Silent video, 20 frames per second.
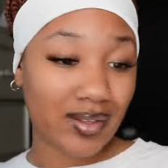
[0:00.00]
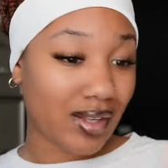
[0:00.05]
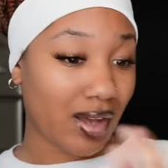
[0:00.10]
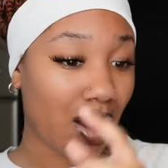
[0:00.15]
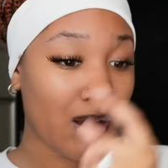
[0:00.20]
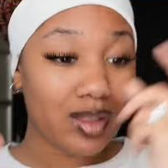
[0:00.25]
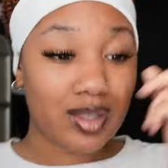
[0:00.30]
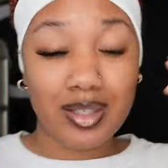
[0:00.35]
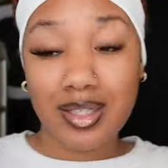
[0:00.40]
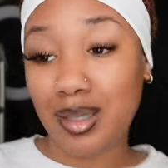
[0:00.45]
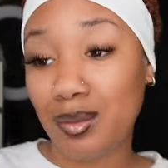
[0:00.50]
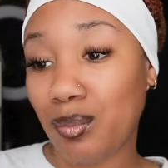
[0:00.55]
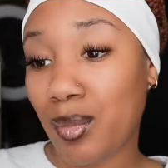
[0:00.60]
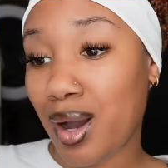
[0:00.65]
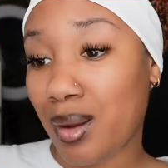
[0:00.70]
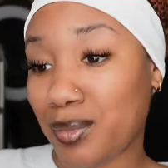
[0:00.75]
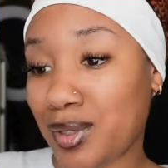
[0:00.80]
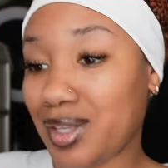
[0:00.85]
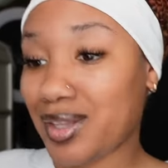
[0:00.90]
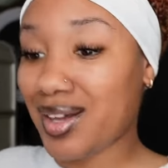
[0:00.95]
I only need
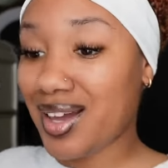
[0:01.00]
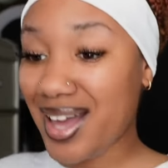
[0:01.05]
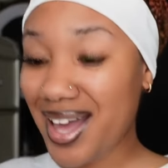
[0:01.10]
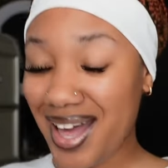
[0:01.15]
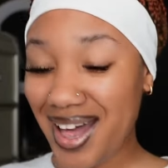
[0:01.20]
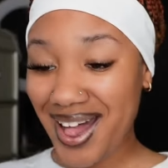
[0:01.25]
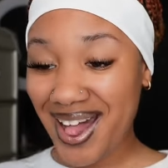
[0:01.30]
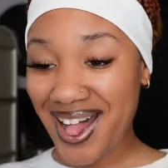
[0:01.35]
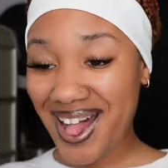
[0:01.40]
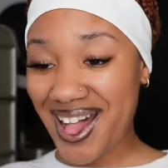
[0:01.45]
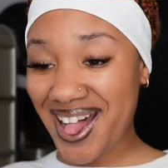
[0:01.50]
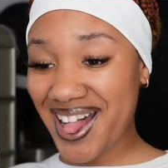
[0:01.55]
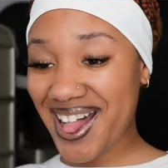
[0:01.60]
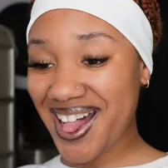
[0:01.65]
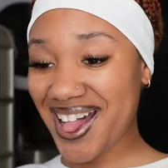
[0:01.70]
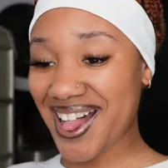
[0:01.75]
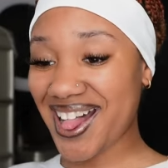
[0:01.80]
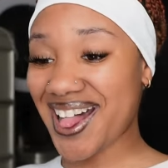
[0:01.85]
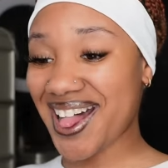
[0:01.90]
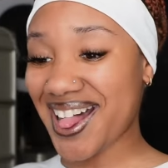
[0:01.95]
mama.
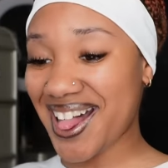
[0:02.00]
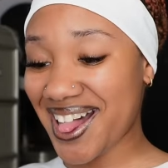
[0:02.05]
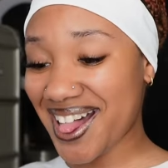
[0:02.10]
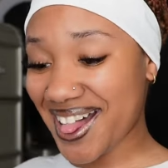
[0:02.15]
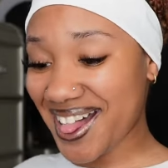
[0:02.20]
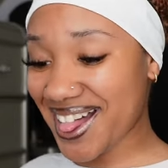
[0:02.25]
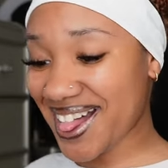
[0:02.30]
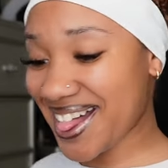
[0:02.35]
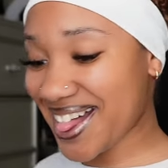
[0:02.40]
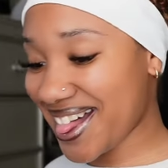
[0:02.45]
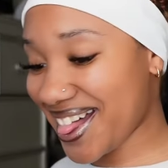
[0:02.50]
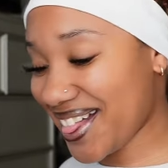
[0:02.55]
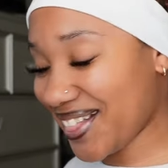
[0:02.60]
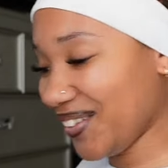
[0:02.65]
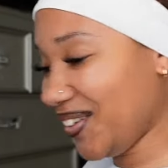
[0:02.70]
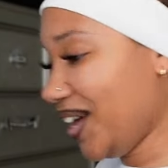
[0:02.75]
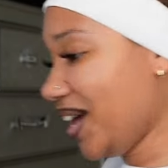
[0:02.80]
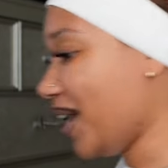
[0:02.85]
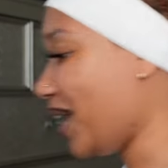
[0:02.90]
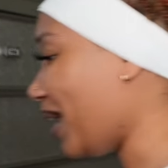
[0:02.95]
Ah!
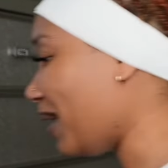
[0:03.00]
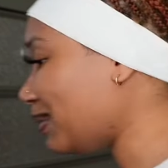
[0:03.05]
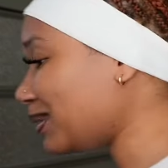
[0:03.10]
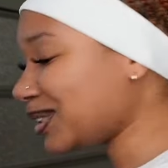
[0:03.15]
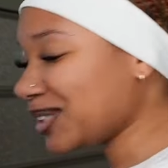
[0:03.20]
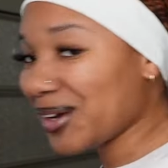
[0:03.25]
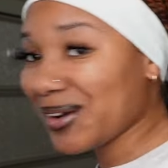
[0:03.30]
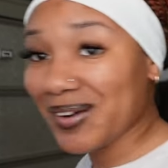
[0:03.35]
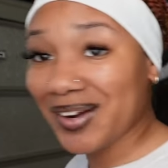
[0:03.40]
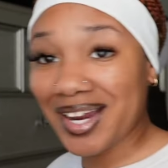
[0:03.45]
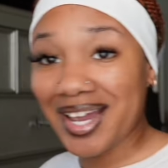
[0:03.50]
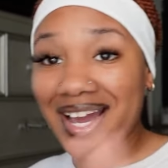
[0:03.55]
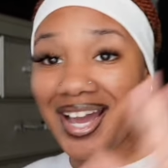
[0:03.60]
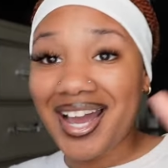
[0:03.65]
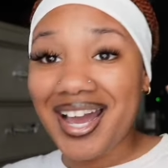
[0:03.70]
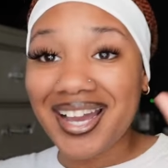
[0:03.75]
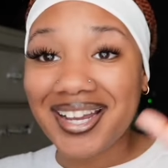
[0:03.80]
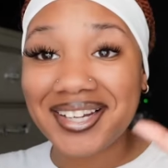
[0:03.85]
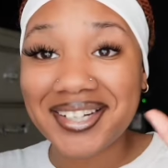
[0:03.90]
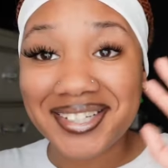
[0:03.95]
I'm sorry.
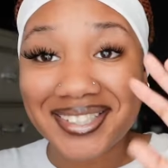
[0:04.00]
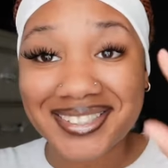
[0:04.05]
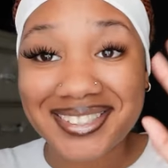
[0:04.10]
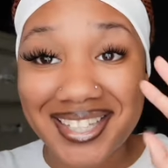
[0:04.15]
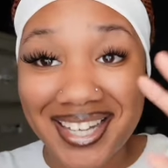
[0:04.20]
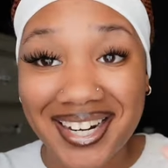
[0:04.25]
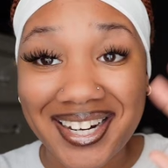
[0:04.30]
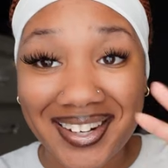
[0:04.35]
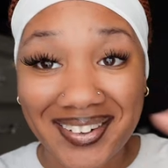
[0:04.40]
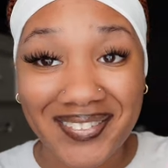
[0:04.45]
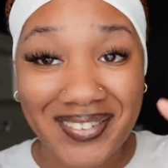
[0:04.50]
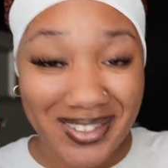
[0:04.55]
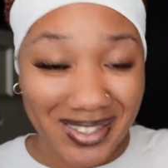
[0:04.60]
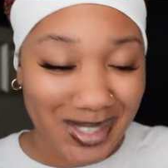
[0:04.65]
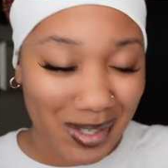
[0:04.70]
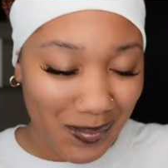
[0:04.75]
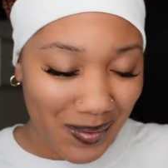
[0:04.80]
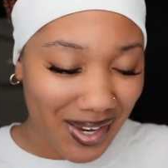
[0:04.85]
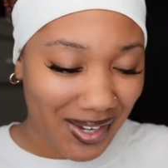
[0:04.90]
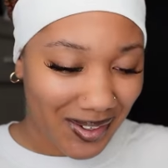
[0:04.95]
I get excited every
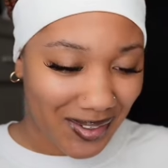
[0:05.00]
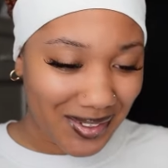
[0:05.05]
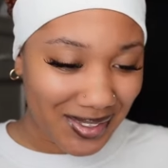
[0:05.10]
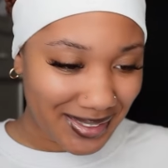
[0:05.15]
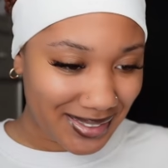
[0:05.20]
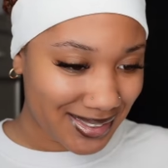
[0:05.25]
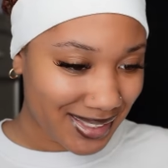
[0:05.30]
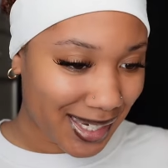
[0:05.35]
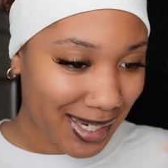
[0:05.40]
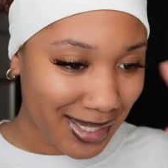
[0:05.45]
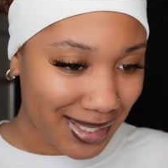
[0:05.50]
time I hear this.